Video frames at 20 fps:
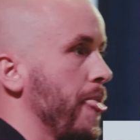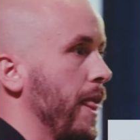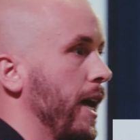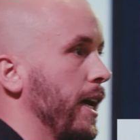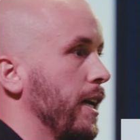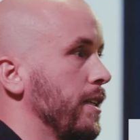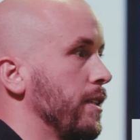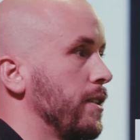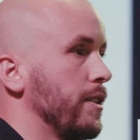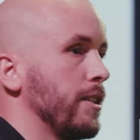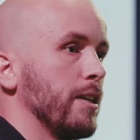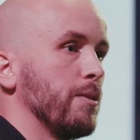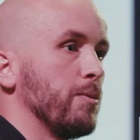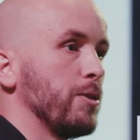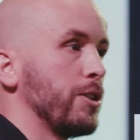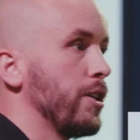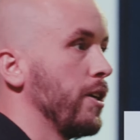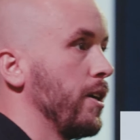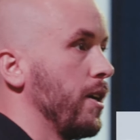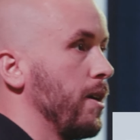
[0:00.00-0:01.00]
And
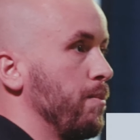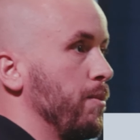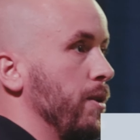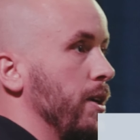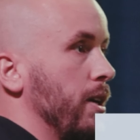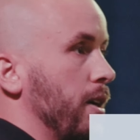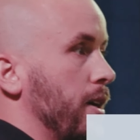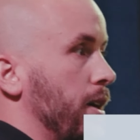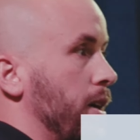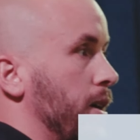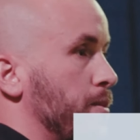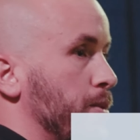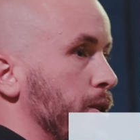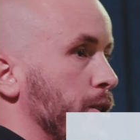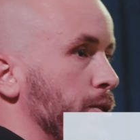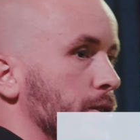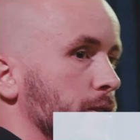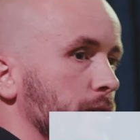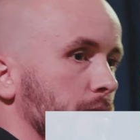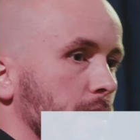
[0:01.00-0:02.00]
the term that you
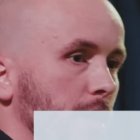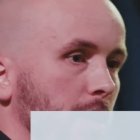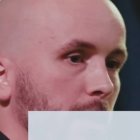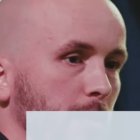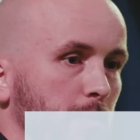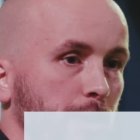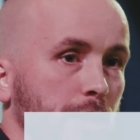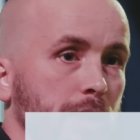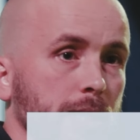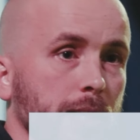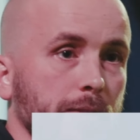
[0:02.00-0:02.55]
used earlier, which is